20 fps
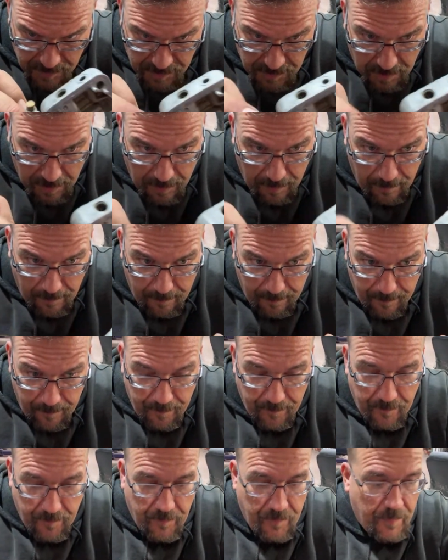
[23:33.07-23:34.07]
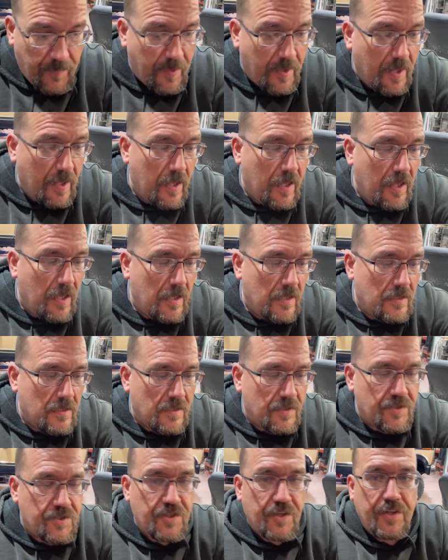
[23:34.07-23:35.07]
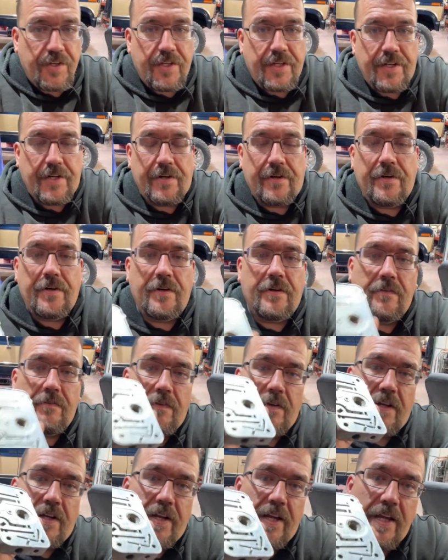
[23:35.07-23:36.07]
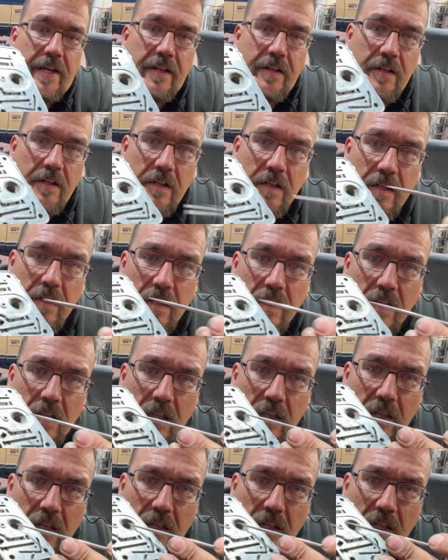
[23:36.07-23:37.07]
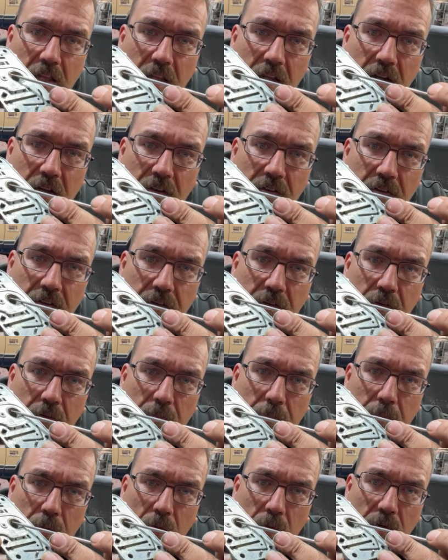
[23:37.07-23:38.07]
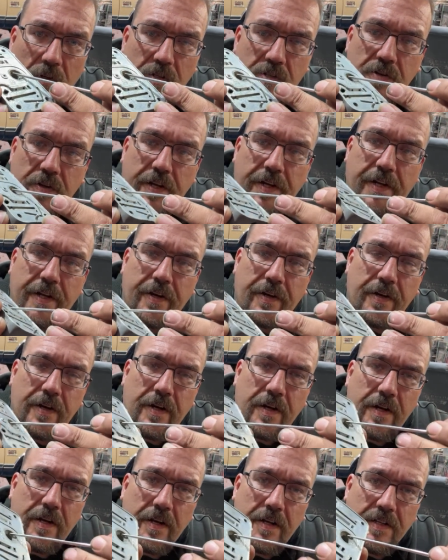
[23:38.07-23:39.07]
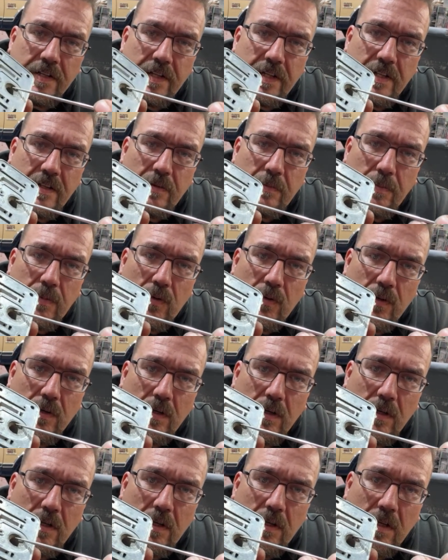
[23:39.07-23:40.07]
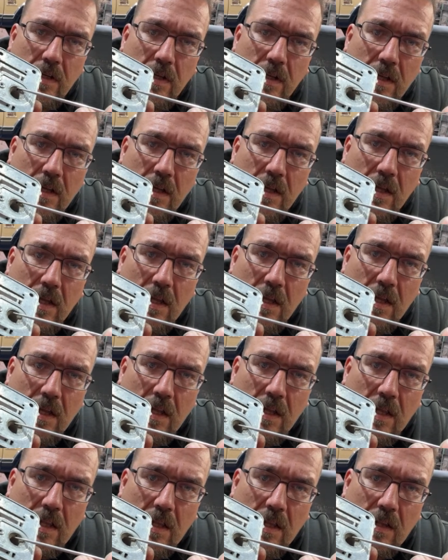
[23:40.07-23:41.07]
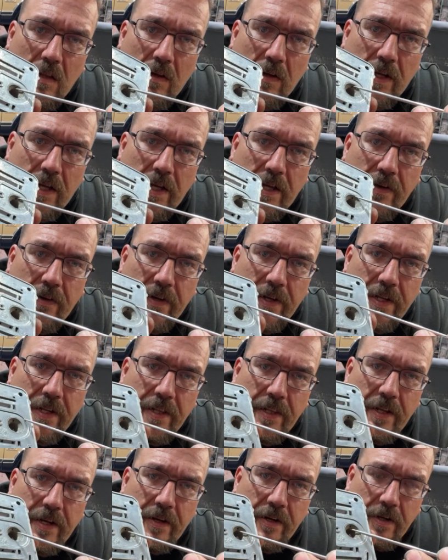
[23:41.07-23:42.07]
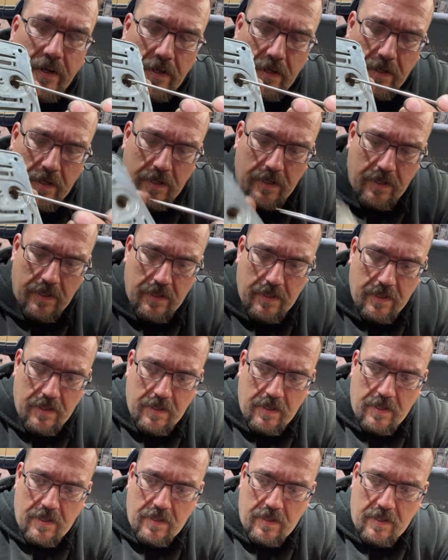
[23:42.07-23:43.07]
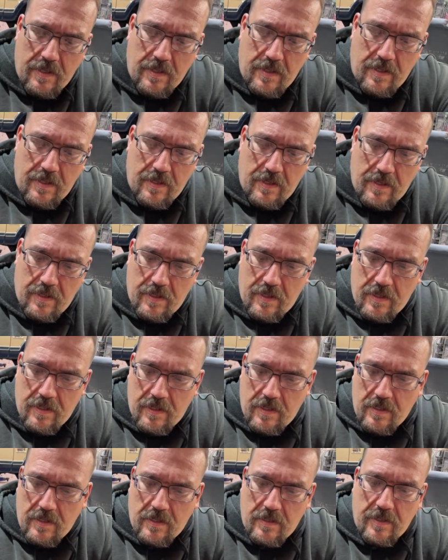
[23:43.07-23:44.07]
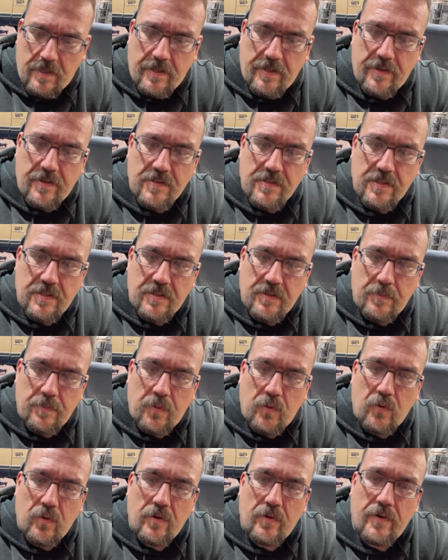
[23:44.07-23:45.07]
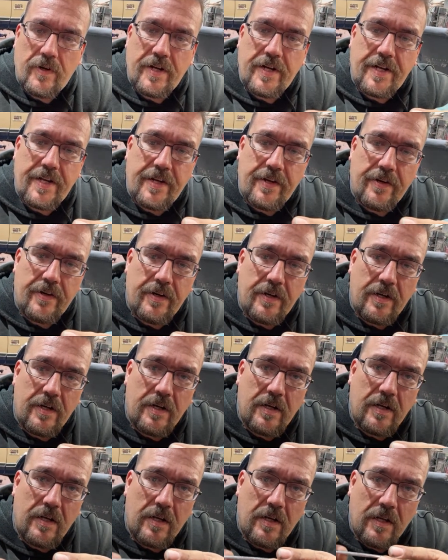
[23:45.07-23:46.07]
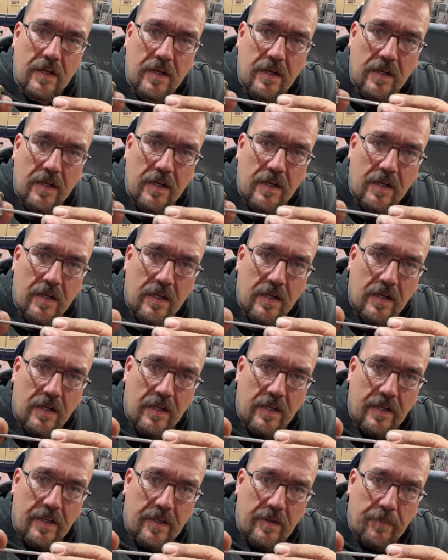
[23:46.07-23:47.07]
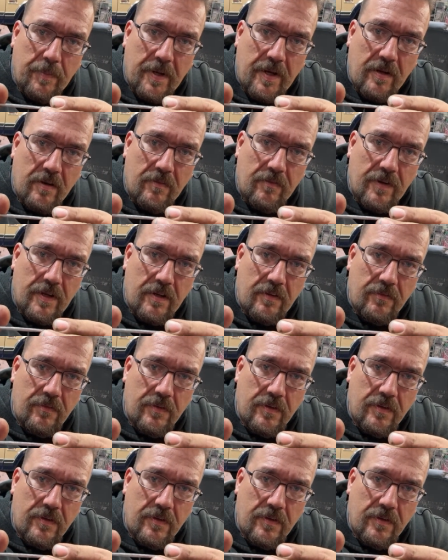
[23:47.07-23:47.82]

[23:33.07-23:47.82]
I'll show you here if I can. There's little ports right here. See that little port? Little guy right there. And then there's a little port right here in the power valve.